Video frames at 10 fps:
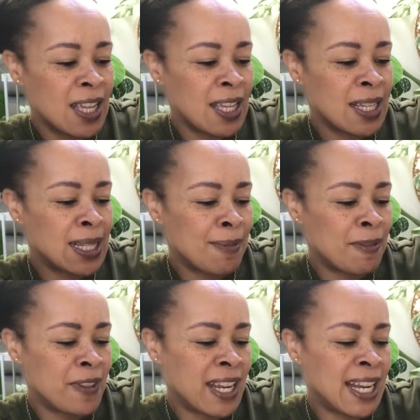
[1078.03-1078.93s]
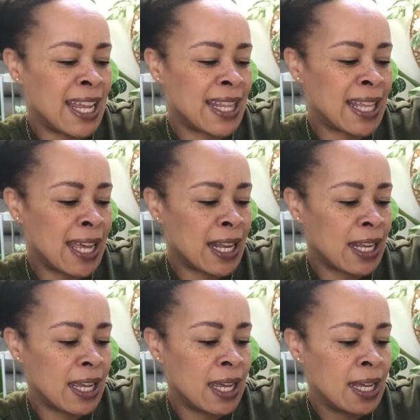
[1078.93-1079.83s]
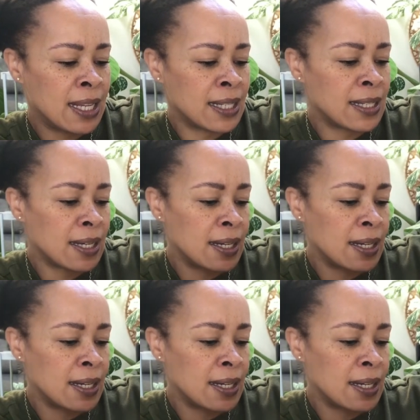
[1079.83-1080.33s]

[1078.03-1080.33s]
because I'm funny like that. And